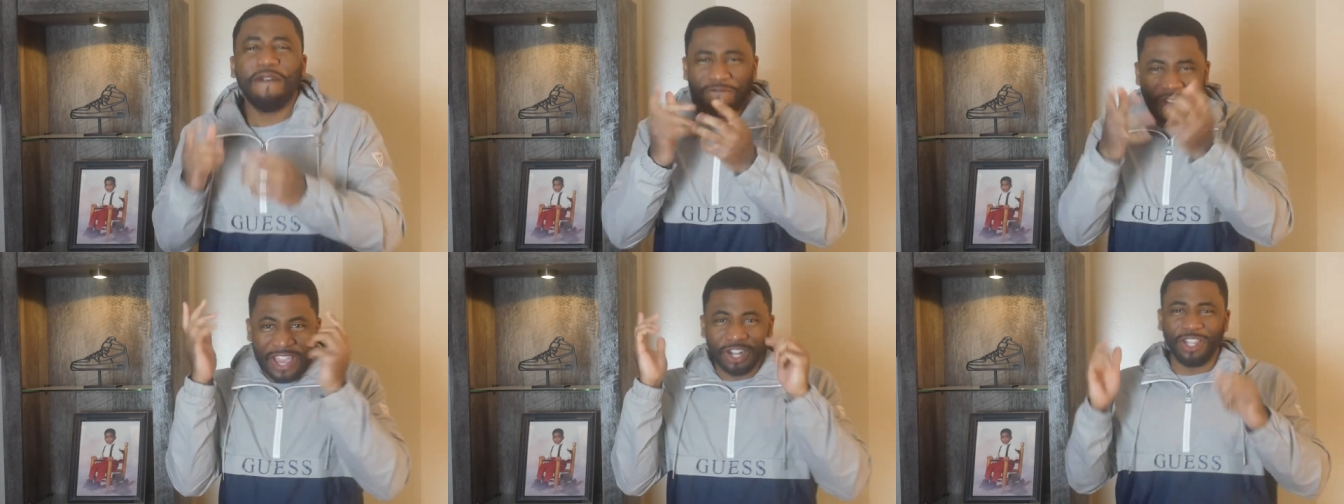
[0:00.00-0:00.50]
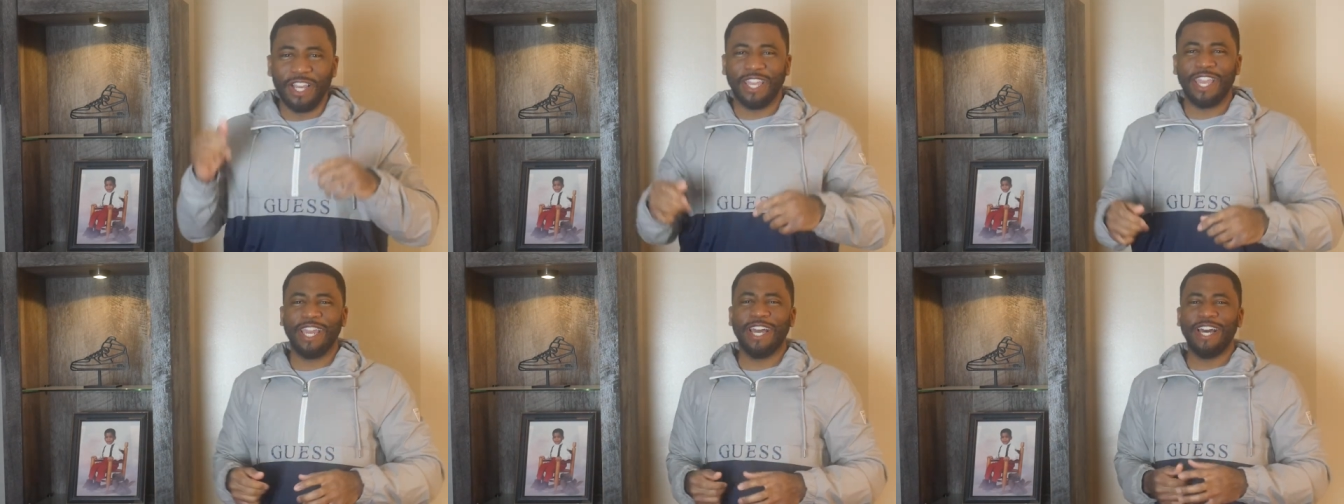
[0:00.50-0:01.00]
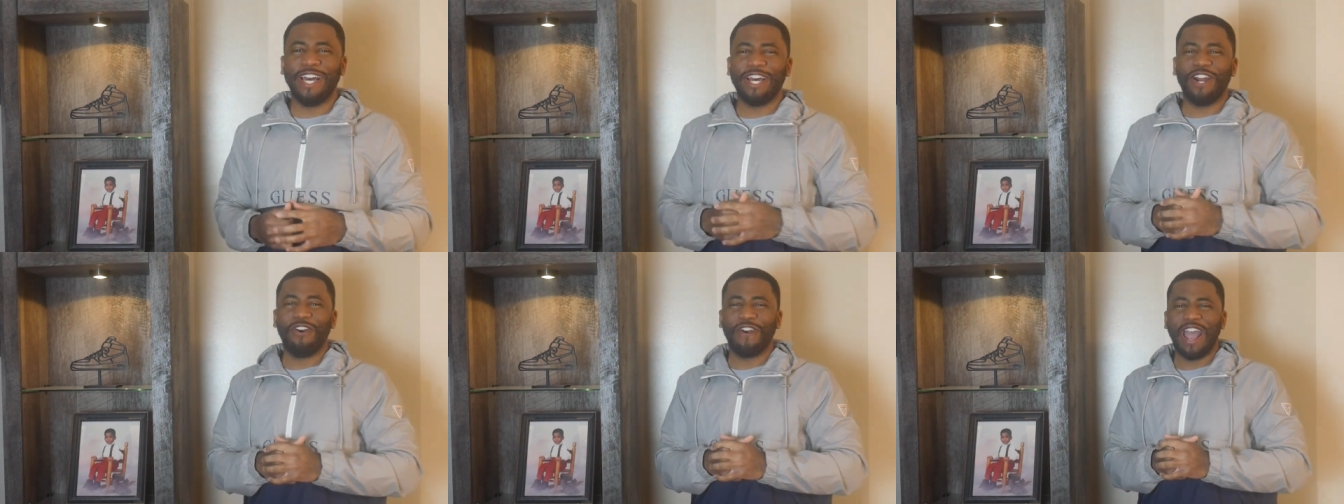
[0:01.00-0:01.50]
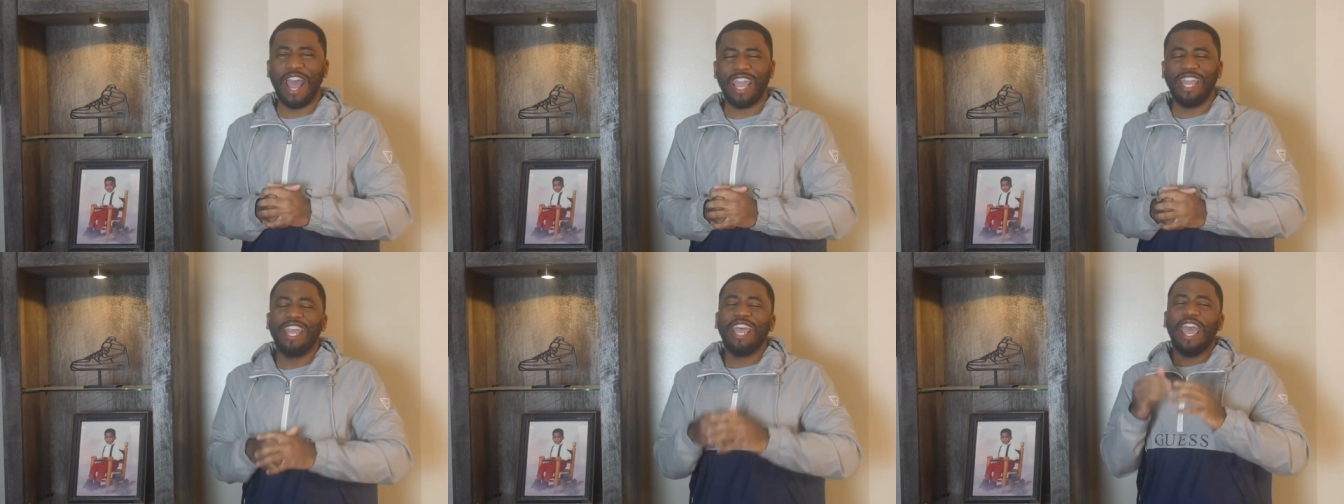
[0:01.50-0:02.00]
finger looking good, all
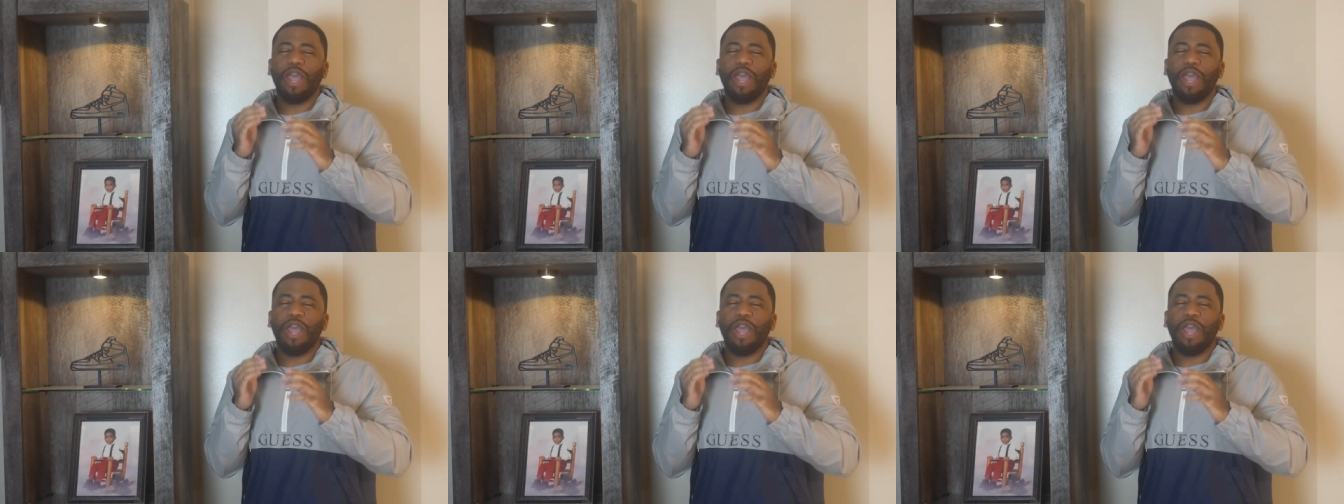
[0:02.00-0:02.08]
right?